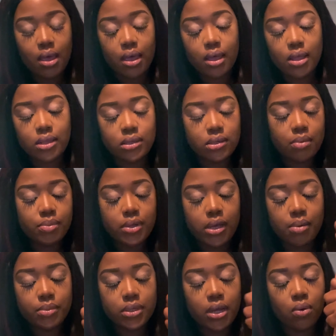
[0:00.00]
And
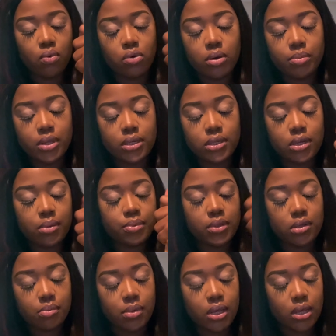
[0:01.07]
sometimes I warm this up
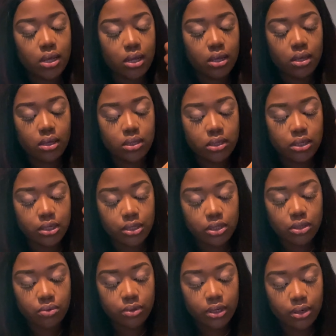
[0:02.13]
to make it easier
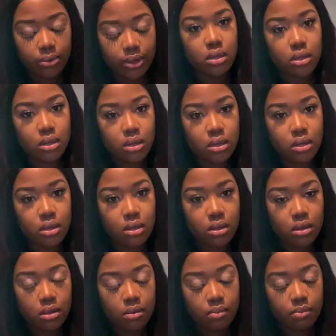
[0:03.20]
to work with.
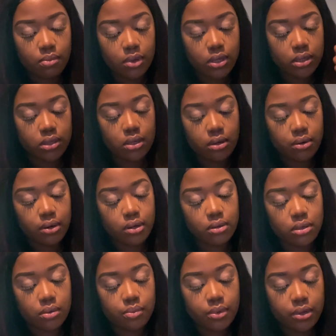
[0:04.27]
Mix it around
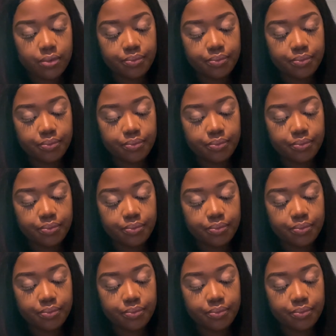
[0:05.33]
a bit.